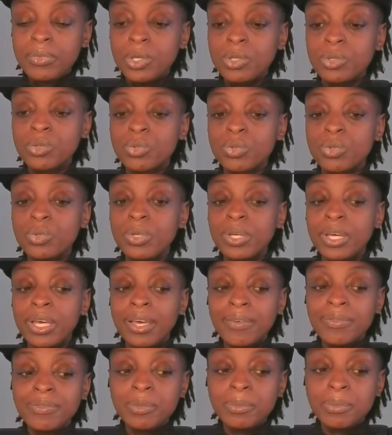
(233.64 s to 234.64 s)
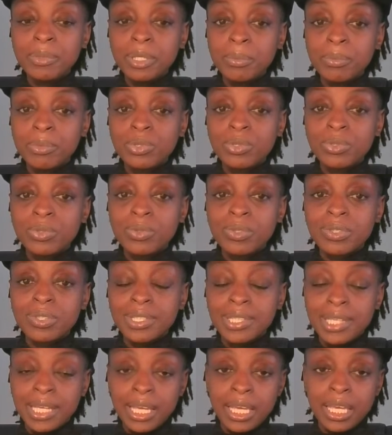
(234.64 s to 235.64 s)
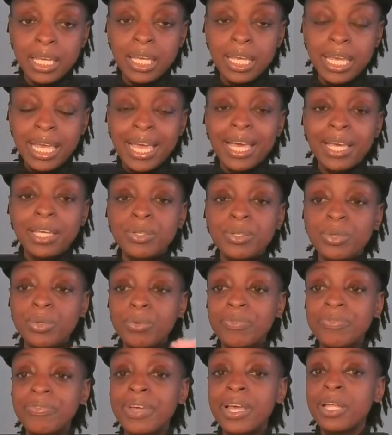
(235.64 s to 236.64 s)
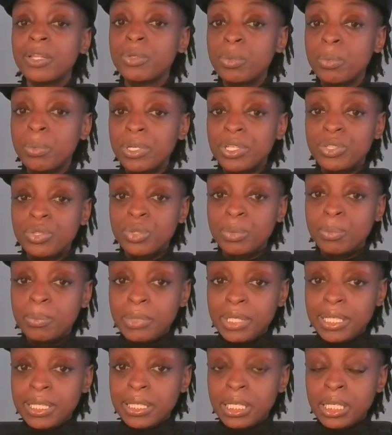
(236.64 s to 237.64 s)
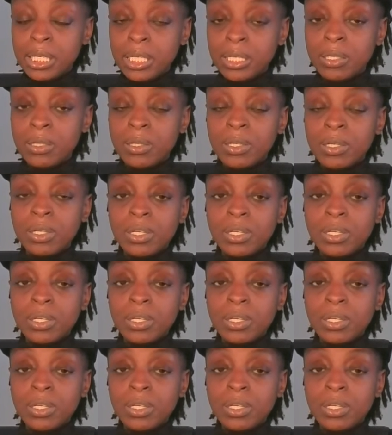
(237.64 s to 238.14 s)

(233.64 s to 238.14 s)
So you have to be able to say at your valuation meeting,